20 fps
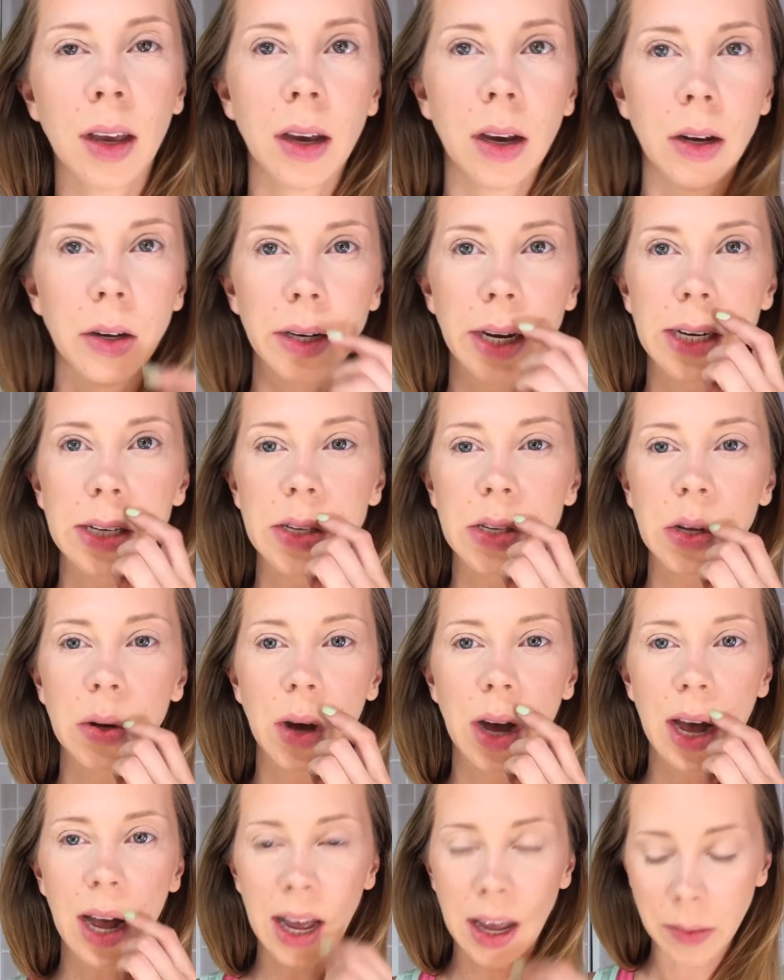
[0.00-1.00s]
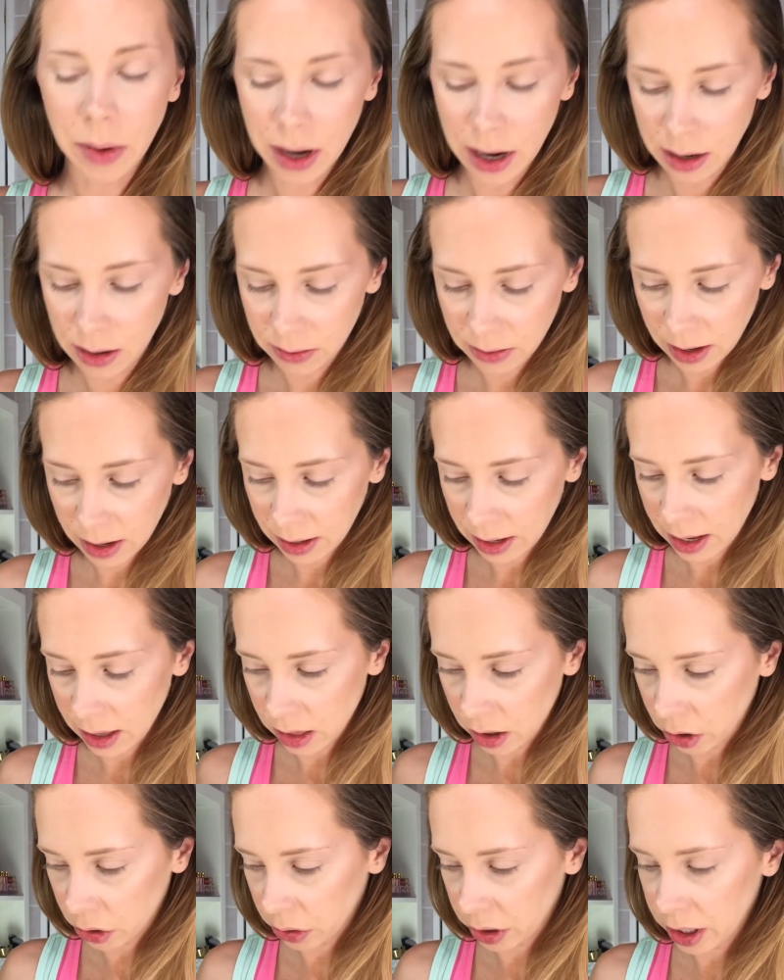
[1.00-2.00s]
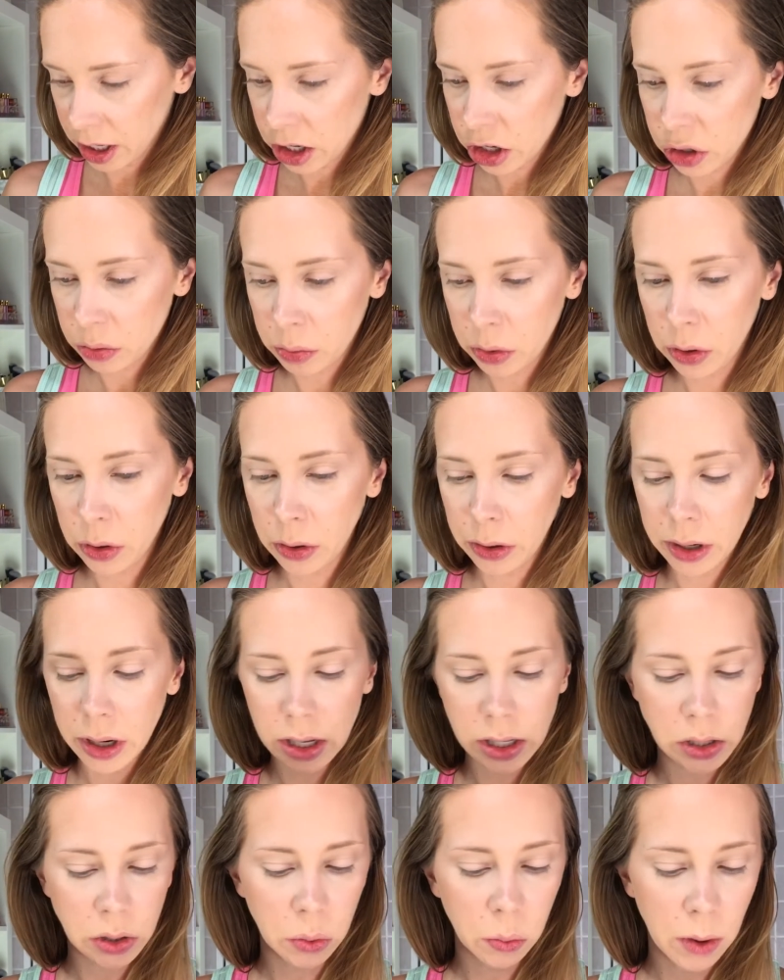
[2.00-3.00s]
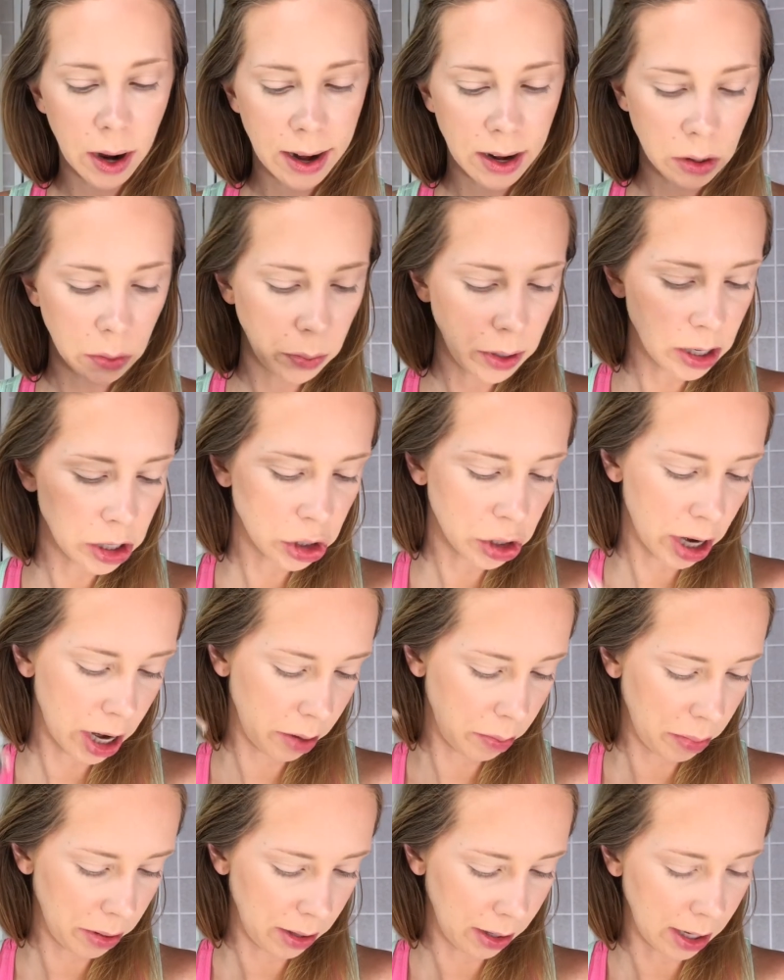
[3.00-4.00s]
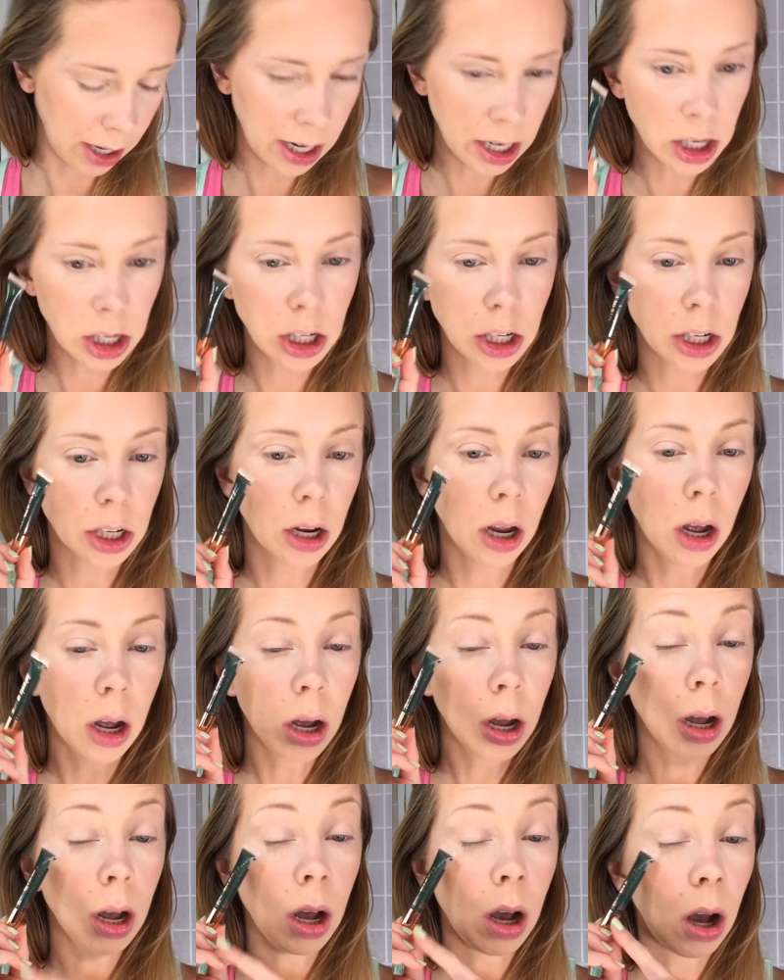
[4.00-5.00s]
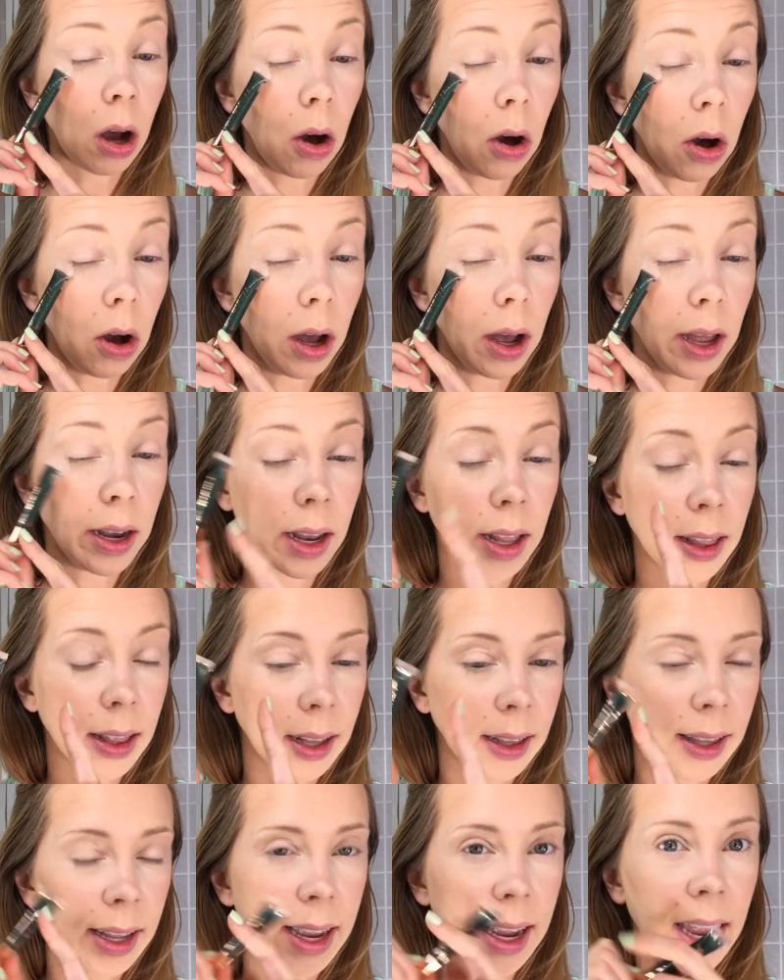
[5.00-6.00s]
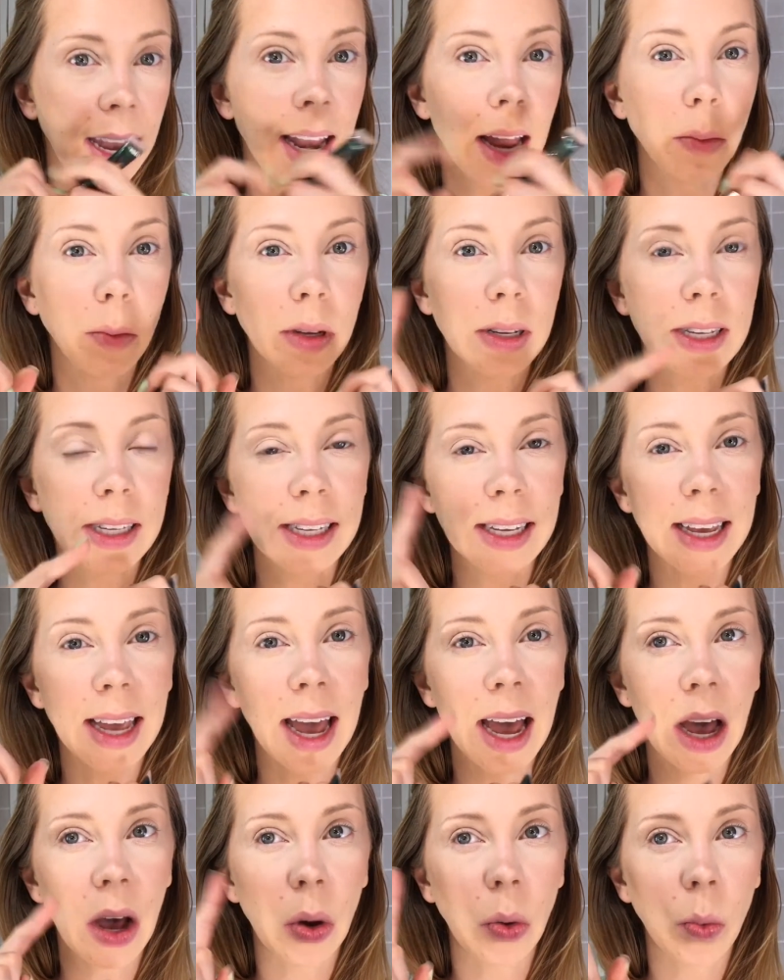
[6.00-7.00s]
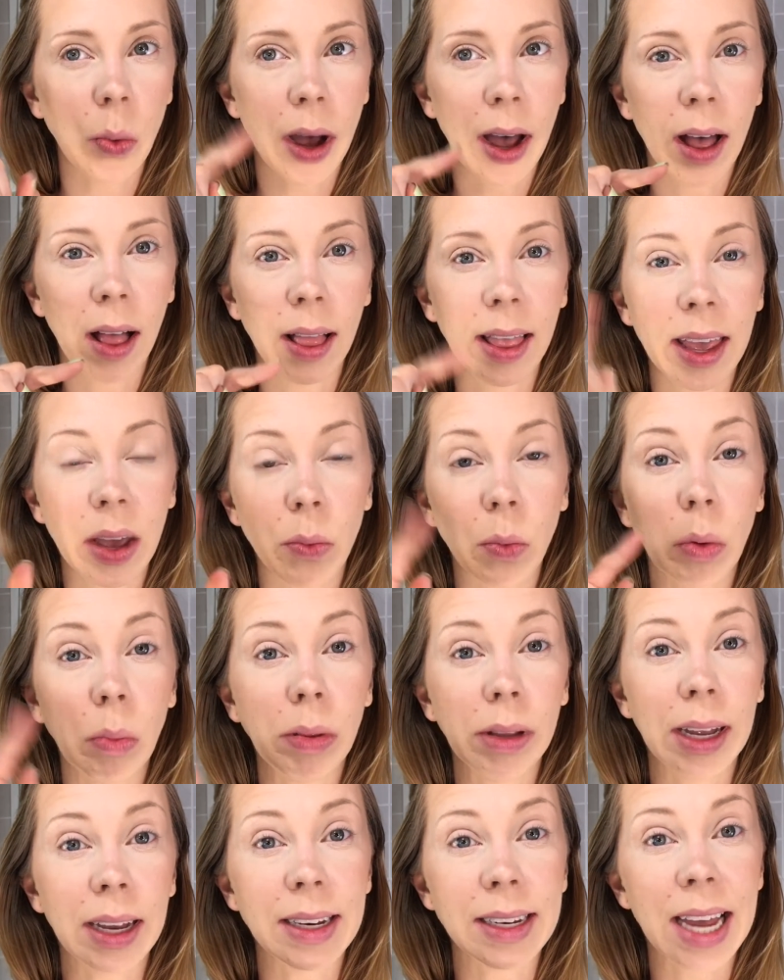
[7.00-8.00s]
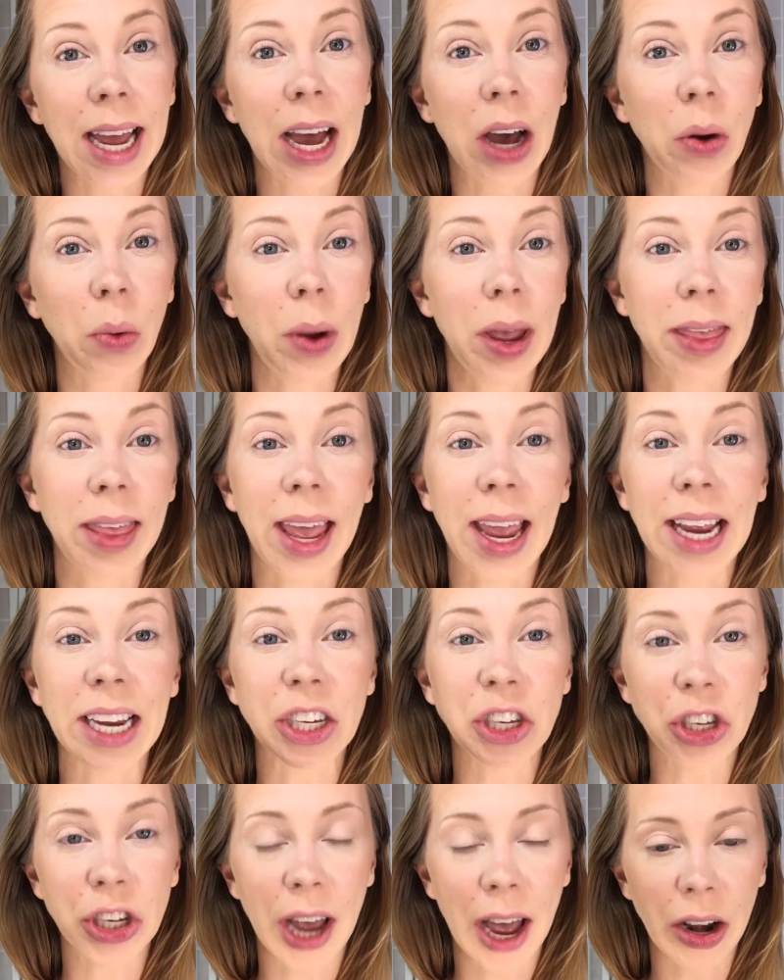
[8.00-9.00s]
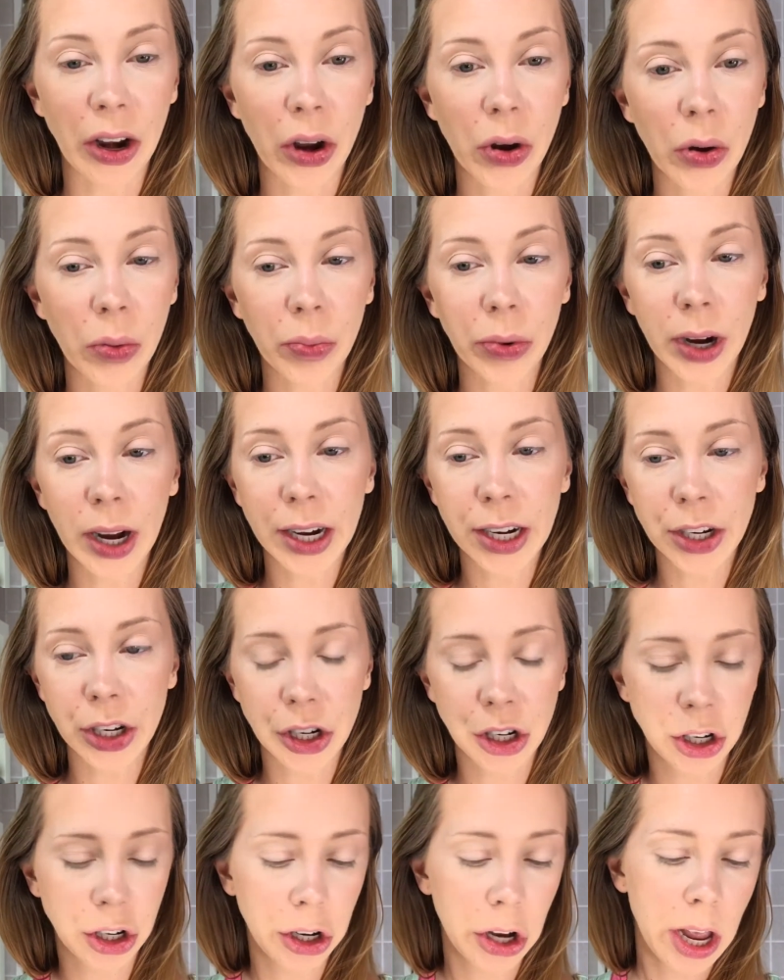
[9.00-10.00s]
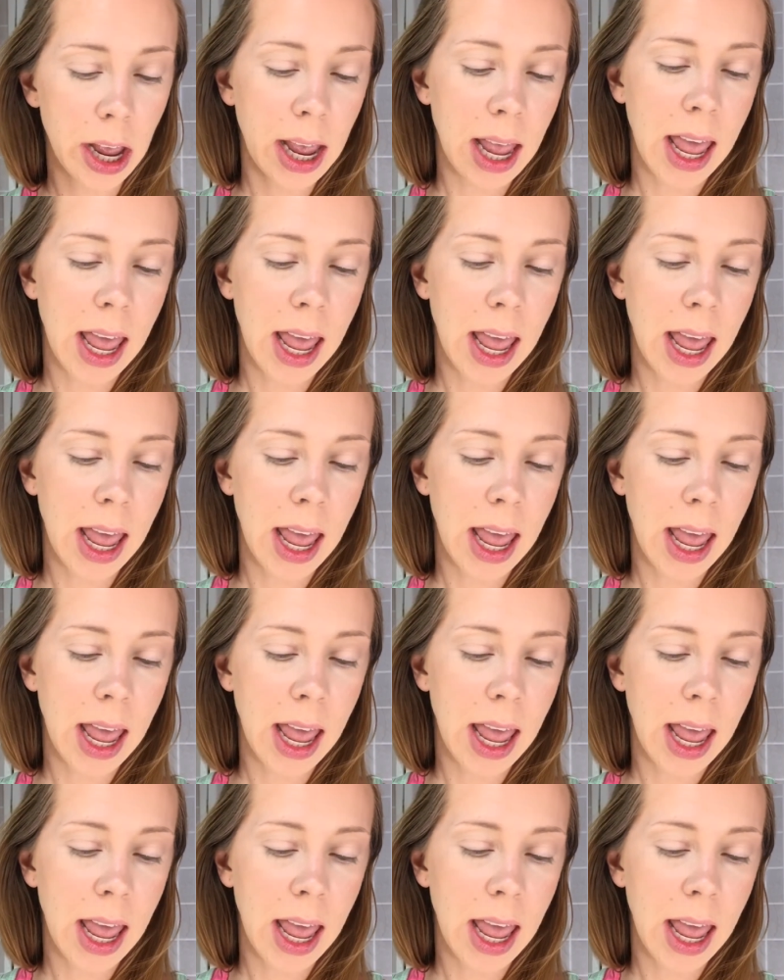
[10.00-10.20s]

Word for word: Okay, so I'm kind of in like the greenish mood, so why don't we try Plush on the lid and we'll see how well it will blend out with a shadow brush.